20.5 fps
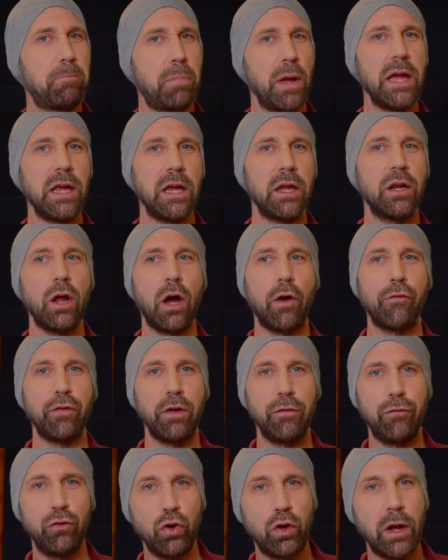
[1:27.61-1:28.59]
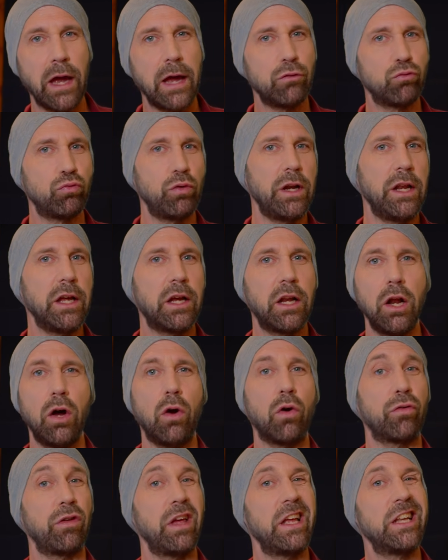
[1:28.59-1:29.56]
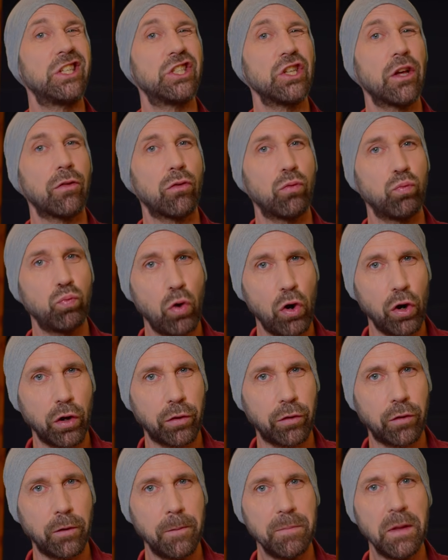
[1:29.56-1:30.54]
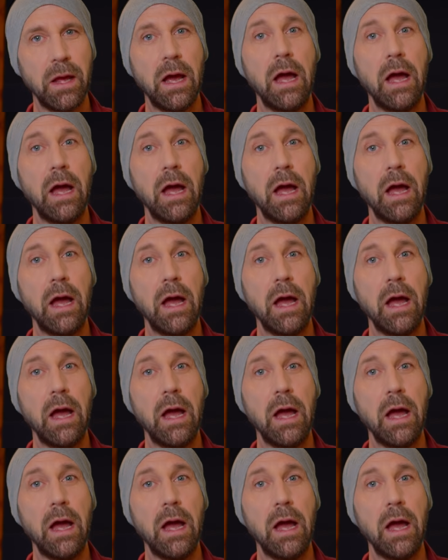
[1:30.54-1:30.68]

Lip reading: big enough if you get really close. It just works.